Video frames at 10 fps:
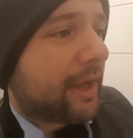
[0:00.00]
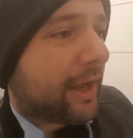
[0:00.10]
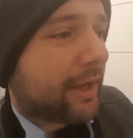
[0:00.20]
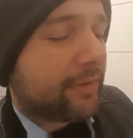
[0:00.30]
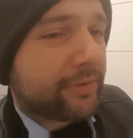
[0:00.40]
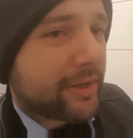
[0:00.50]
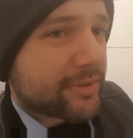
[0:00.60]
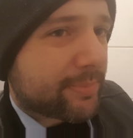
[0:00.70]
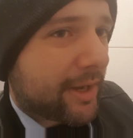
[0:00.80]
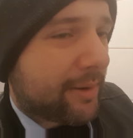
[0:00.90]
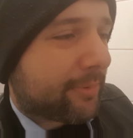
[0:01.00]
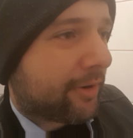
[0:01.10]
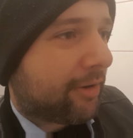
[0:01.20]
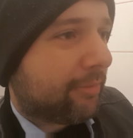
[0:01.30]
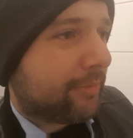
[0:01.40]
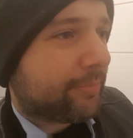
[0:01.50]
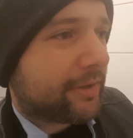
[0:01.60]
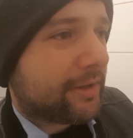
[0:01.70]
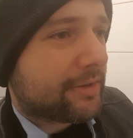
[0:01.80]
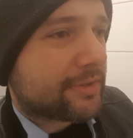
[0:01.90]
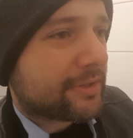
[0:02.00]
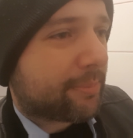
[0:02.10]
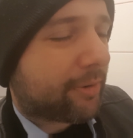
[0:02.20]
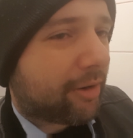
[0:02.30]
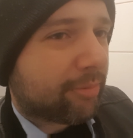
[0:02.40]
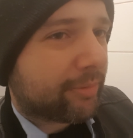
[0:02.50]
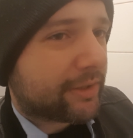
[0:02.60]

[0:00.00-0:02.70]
And the SBA problem is a problem